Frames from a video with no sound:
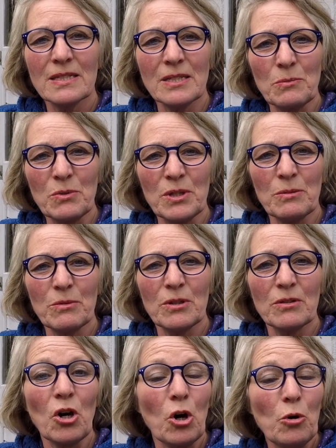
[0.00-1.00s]
something
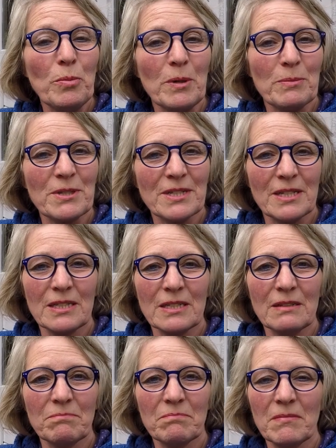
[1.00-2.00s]
Culpeper
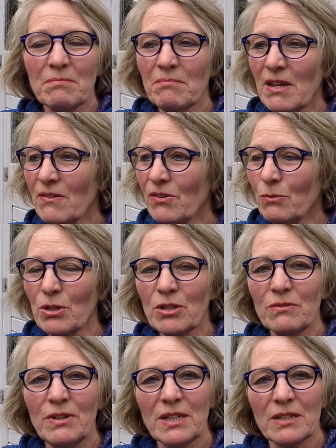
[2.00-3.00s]
said
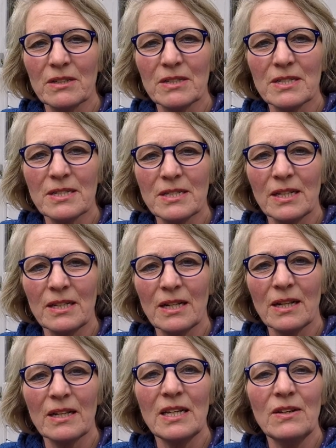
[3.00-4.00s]
everyone can recognise
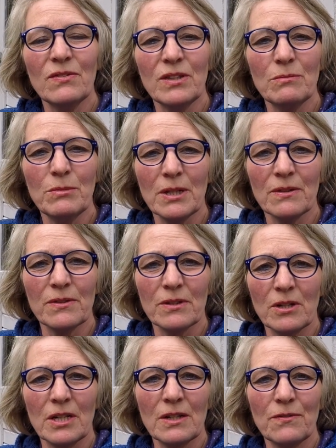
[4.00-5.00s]
stinging nettle even in the middle of
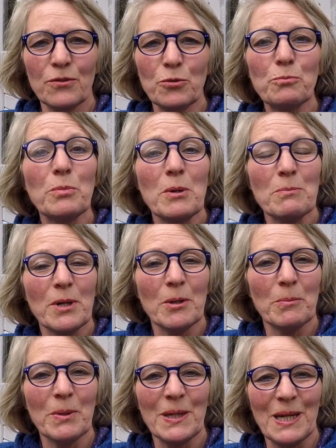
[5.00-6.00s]
the night if you bump
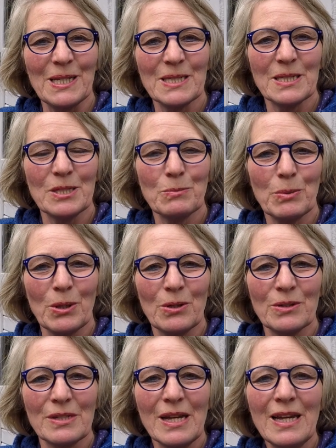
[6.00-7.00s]
up against this
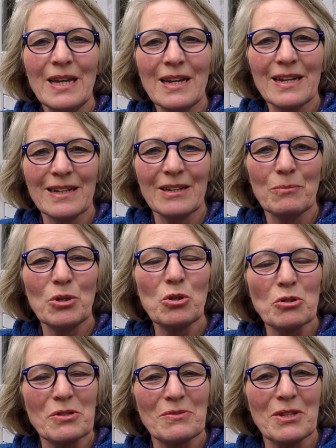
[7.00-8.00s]
plant,
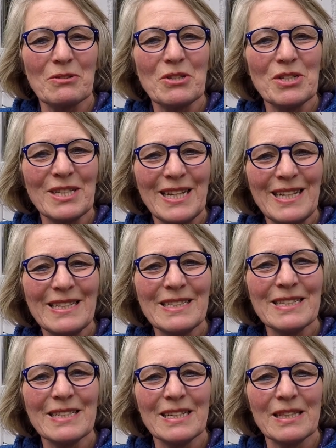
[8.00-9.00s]
because of those
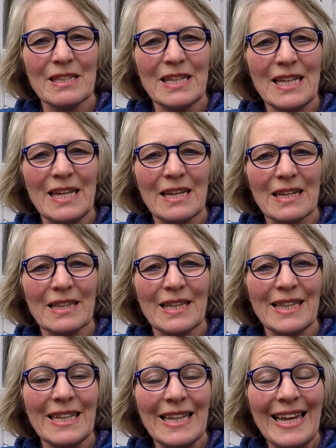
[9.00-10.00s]
stings in the
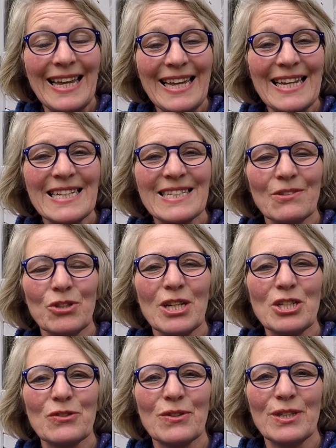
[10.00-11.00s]
little hairs on
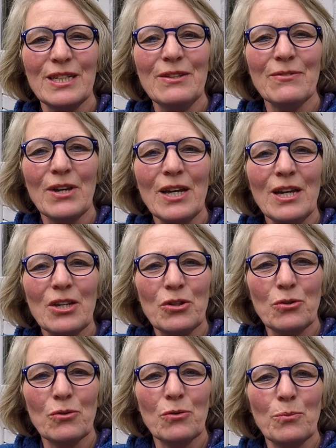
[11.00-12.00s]
the edge of the leaf.
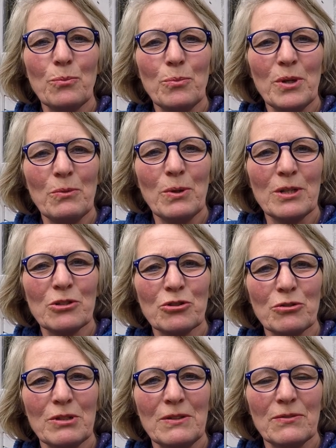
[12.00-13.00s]
You'll be well
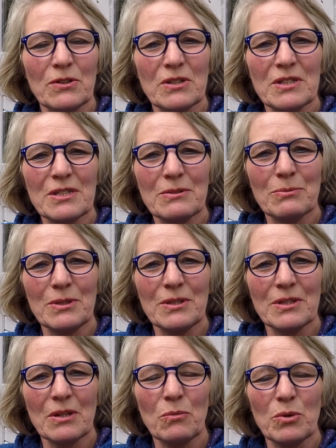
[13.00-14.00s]
and truly versed
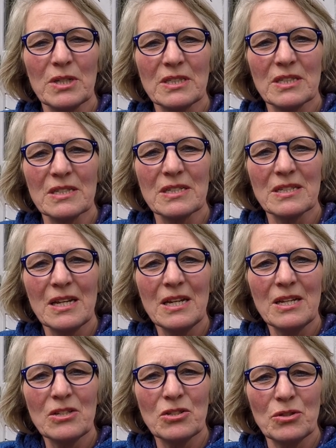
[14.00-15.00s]
with what it does
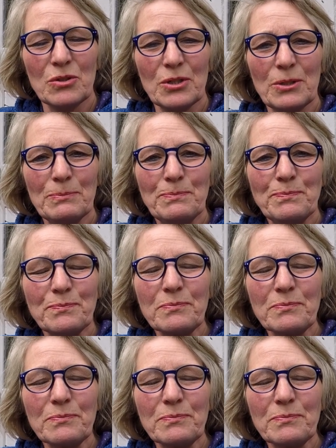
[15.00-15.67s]
to you.